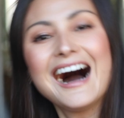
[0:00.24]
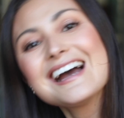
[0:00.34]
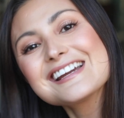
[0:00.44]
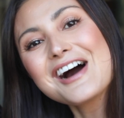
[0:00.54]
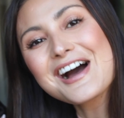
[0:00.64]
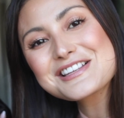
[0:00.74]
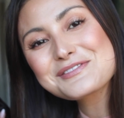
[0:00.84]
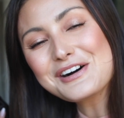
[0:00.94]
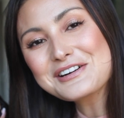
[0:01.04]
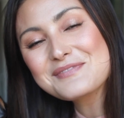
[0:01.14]
Hi guys,
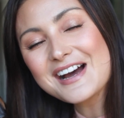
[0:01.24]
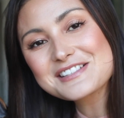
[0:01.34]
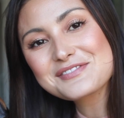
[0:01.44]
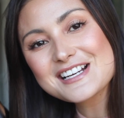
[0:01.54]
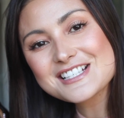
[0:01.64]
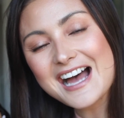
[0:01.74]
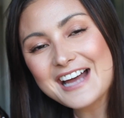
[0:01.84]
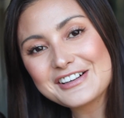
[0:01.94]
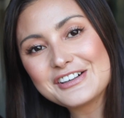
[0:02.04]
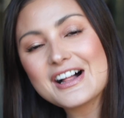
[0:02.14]
welcome back to my
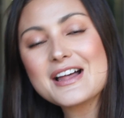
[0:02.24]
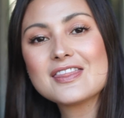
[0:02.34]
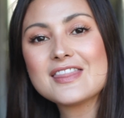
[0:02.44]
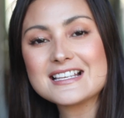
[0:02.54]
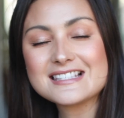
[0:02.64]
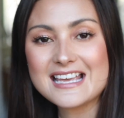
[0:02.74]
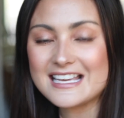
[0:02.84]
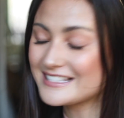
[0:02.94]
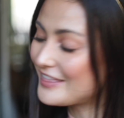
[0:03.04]
channel. This is